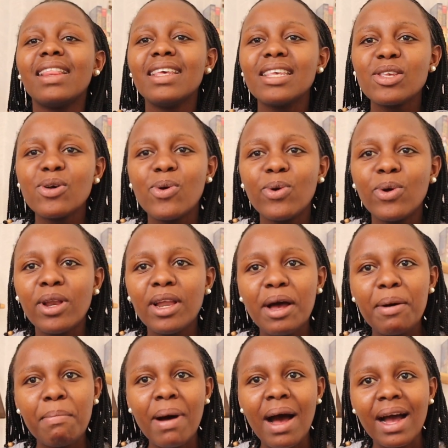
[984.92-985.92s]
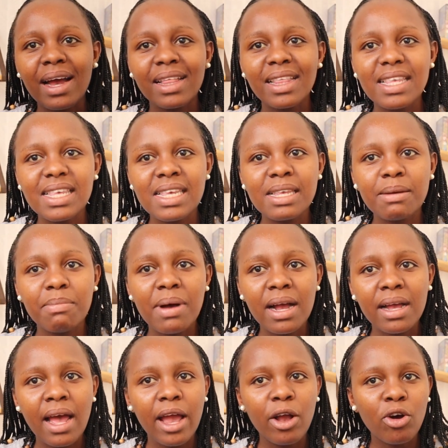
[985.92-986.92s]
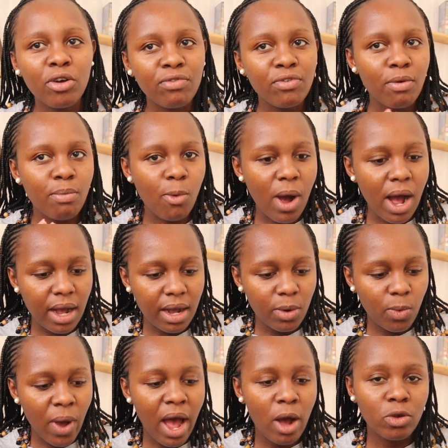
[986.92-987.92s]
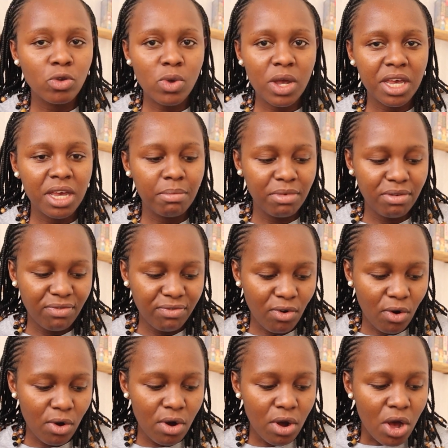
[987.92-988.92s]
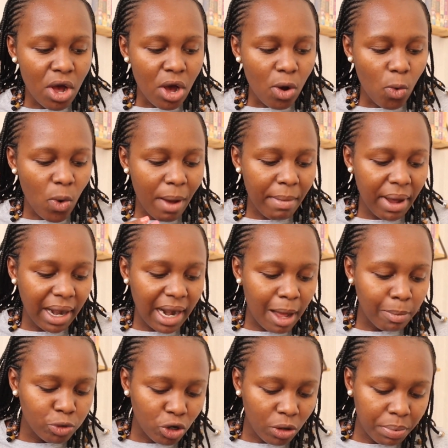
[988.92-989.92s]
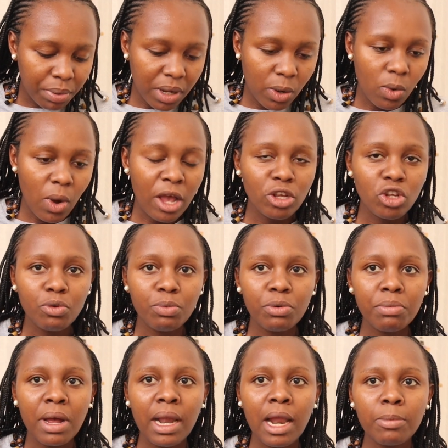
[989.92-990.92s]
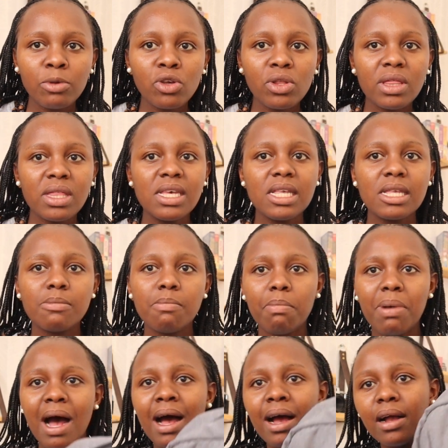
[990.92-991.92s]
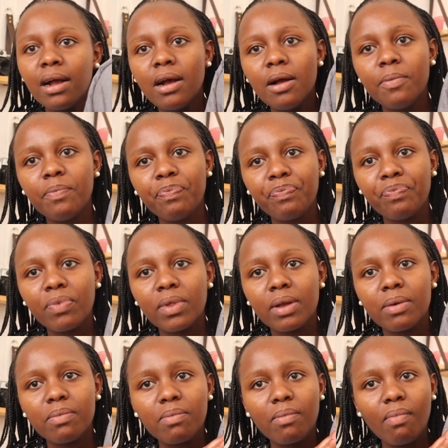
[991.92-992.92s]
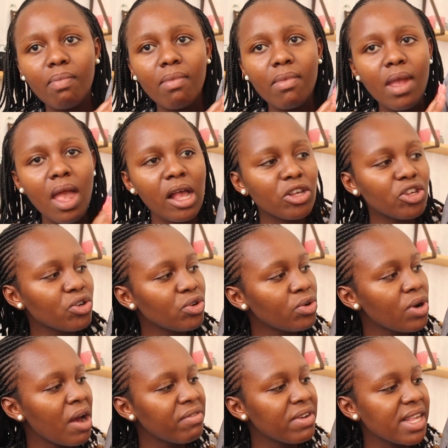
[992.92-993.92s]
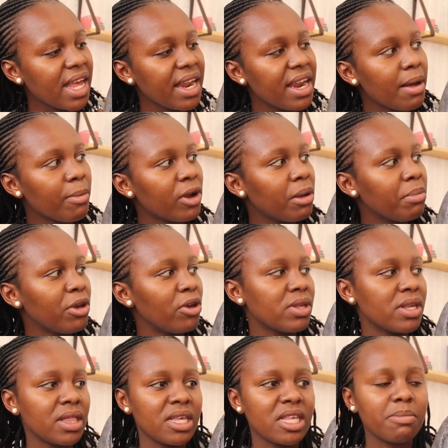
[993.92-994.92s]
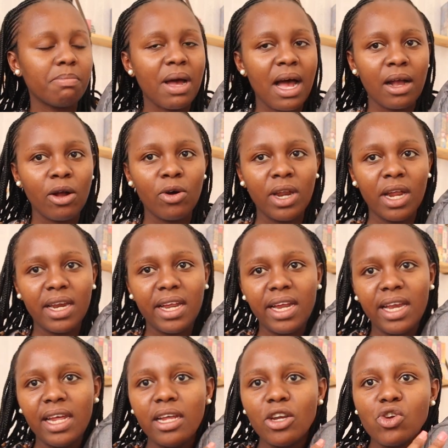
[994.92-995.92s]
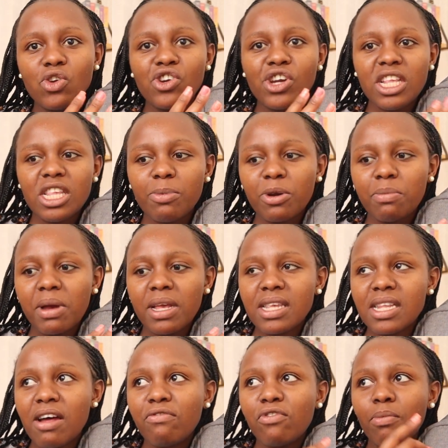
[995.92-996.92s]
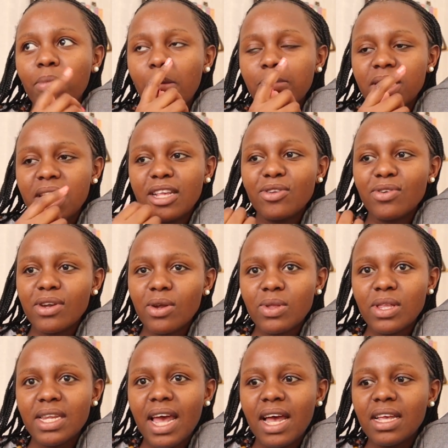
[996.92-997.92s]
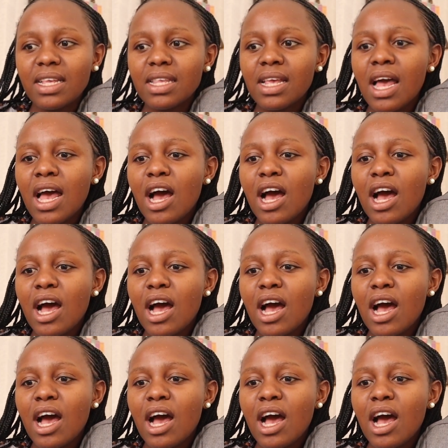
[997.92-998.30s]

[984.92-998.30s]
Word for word: this whole bag. This is a bag I got from work where I was working before, where my laptop, I used to put my laptop. So this bag, so I've decided I'm gonna be using this bag on a daily to transport my stuff from upstairs to downstairs